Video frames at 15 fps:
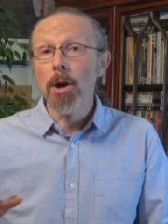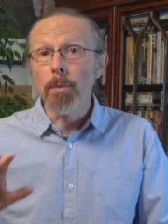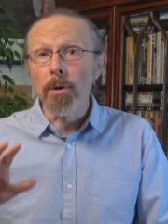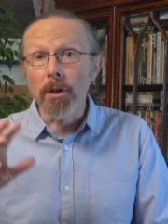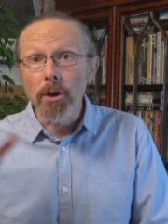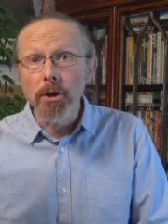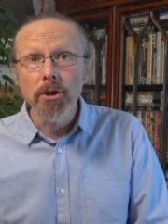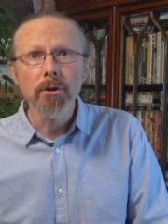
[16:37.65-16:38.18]

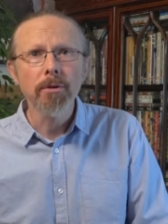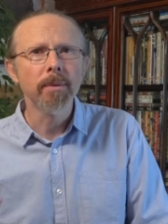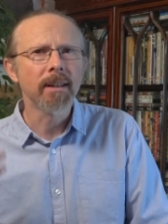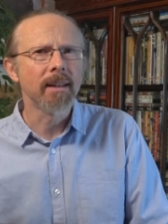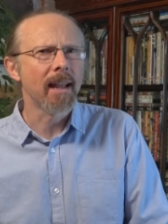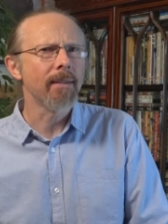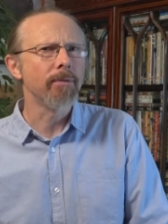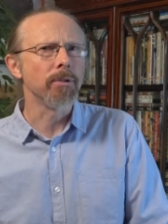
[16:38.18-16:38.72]
with
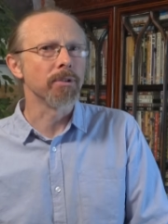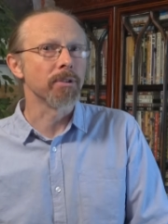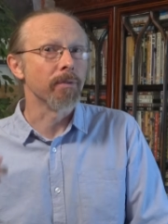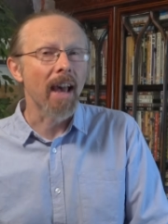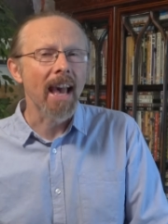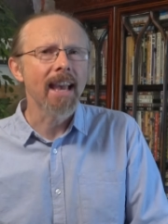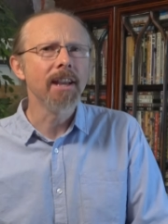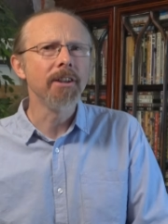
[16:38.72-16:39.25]
human levels
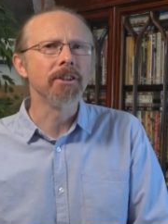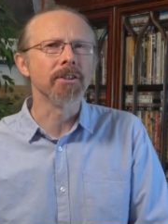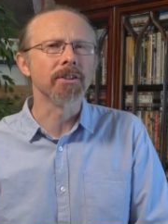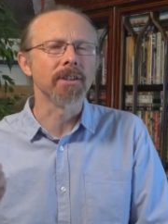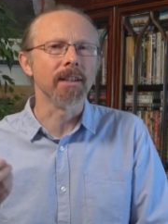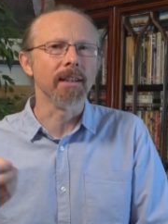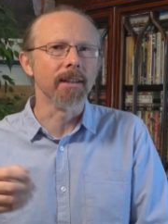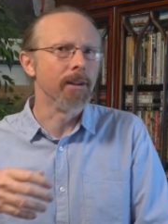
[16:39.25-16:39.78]
of
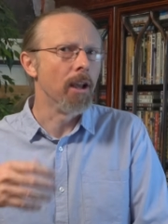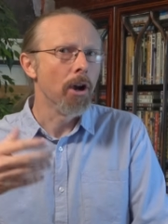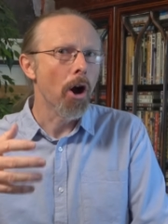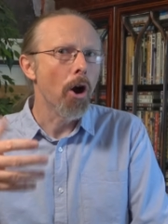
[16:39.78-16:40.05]
agency and